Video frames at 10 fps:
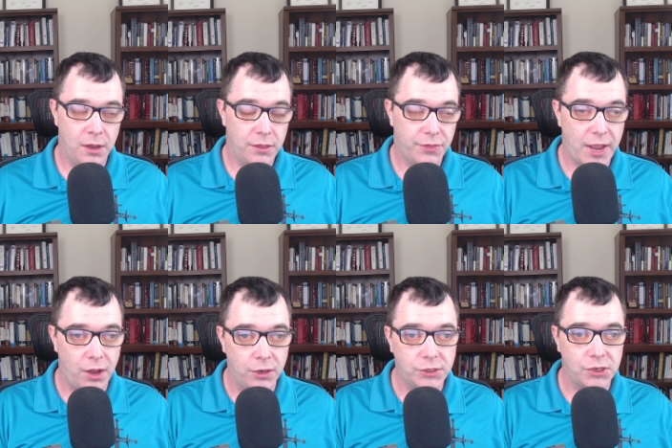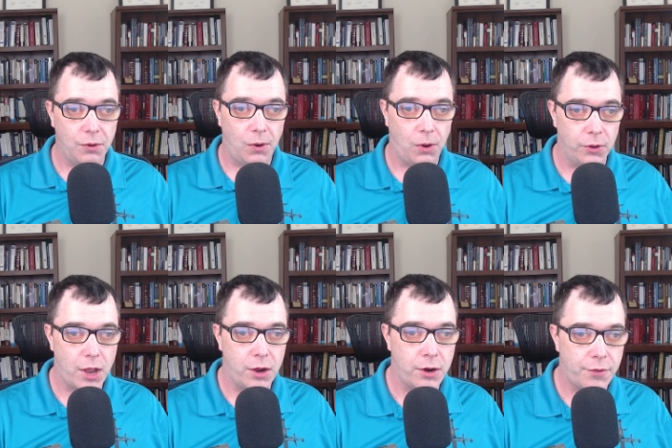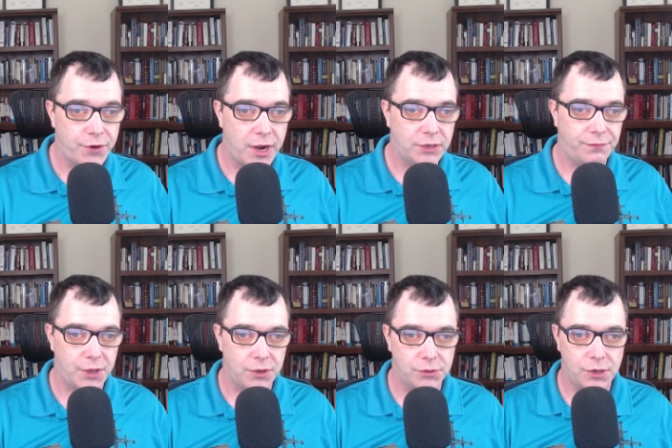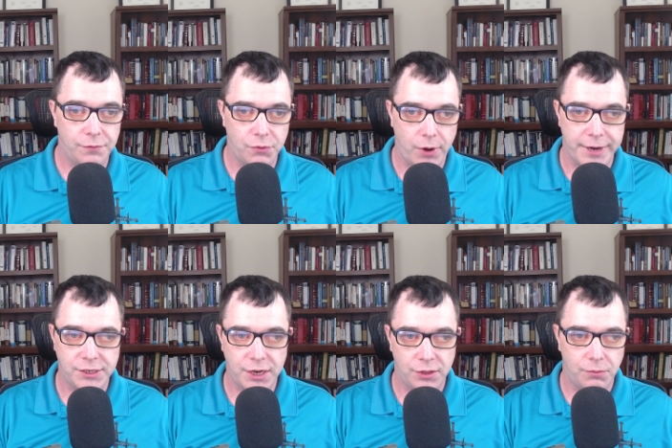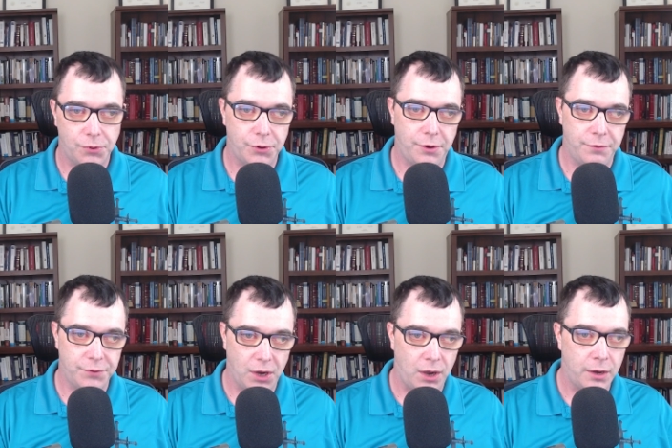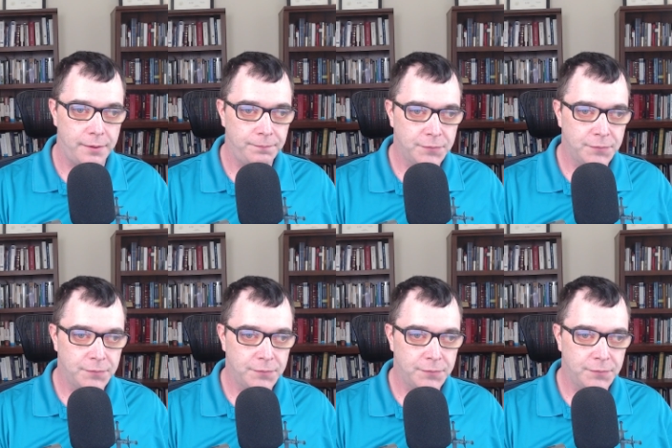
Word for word: they also hold unorthodox views of Christ and the Word of God.